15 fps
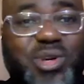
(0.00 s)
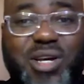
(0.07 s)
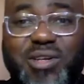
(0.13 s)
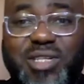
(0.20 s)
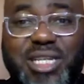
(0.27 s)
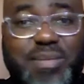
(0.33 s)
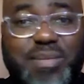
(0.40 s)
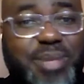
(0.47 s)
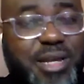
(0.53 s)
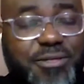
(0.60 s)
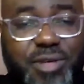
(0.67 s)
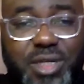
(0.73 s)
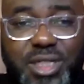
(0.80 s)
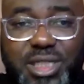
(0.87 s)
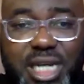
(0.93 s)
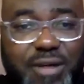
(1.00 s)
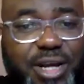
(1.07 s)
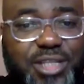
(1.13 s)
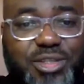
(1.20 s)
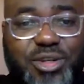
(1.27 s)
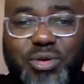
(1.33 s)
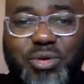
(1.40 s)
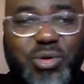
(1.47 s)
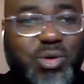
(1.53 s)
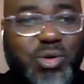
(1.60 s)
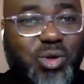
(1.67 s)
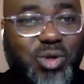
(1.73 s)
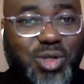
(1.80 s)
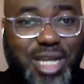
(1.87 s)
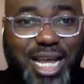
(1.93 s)
role, I was applying for a director
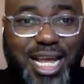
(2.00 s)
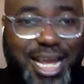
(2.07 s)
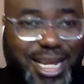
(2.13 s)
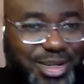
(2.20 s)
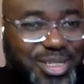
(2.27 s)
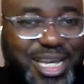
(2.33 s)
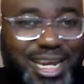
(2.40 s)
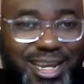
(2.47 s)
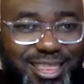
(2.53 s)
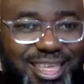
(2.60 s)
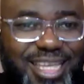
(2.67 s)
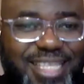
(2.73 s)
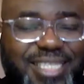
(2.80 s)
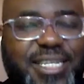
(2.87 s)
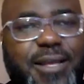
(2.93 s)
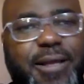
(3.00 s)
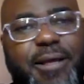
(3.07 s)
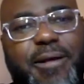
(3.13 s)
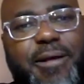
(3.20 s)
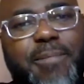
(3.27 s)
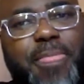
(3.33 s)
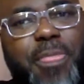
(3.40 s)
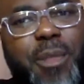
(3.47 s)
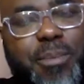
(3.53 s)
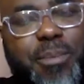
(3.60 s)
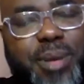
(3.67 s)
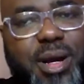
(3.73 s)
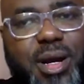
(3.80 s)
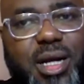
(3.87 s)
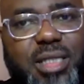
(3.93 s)
role, and those kind of things.
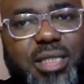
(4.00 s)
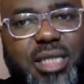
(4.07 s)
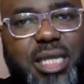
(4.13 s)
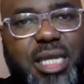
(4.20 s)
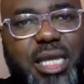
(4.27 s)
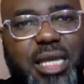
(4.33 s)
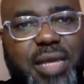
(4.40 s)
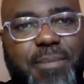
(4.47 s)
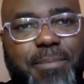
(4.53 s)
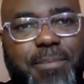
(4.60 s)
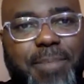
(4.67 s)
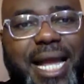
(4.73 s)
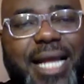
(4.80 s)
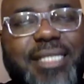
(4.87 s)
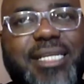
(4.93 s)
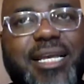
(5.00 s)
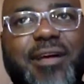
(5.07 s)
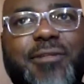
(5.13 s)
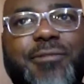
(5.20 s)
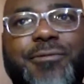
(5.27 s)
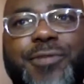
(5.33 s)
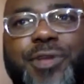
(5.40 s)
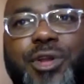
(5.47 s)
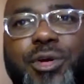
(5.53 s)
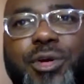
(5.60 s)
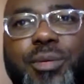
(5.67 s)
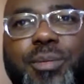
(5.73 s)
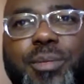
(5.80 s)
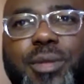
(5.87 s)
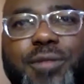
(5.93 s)
But it might have, you
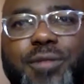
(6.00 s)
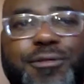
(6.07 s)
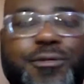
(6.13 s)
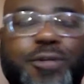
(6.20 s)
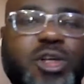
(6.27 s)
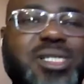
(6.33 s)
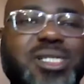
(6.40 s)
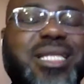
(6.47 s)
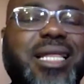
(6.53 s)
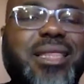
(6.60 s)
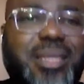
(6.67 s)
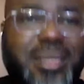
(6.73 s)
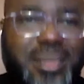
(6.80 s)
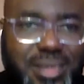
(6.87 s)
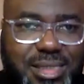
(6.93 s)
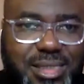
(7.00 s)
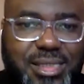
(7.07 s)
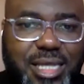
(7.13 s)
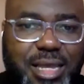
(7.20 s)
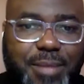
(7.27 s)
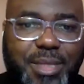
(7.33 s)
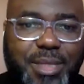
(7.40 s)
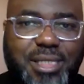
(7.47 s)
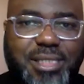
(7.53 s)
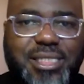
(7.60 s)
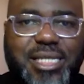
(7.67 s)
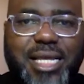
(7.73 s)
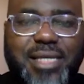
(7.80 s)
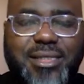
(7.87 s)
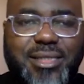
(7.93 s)
know, flustered the system in the
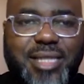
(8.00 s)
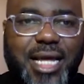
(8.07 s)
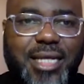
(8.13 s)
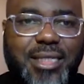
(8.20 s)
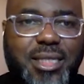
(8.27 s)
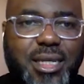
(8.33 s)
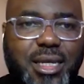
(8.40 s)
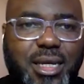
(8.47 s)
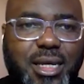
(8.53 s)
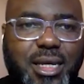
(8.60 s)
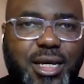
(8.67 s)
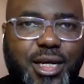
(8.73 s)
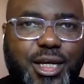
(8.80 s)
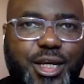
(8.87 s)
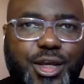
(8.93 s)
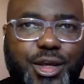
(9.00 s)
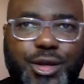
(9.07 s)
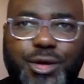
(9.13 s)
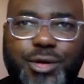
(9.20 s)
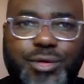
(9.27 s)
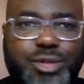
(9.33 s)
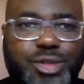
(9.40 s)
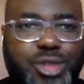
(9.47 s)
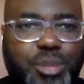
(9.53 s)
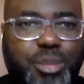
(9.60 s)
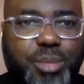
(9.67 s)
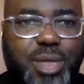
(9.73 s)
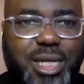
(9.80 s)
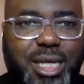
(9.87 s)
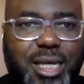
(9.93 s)
sense that you know,
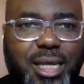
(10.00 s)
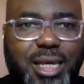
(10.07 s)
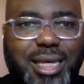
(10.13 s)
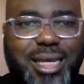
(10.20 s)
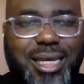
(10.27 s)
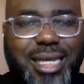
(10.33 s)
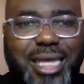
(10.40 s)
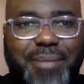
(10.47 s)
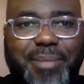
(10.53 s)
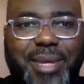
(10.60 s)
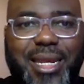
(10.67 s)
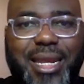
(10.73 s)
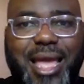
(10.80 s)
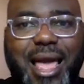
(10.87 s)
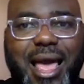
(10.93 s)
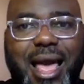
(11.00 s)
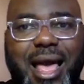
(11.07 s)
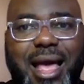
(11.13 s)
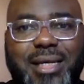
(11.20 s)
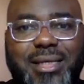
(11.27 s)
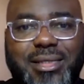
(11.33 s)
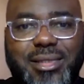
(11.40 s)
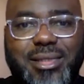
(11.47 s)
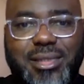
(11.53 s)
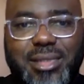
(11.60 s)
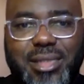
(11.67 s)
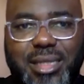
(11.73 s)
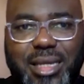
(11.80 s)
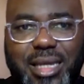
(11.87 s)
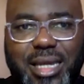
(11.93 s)
somebody came in as
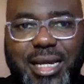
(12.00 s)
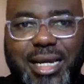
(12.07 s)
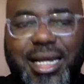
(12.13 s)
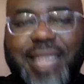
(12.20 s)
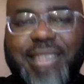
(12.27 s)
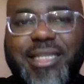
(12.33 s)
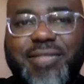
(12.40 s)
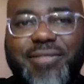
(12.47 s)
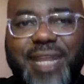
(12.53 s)
a client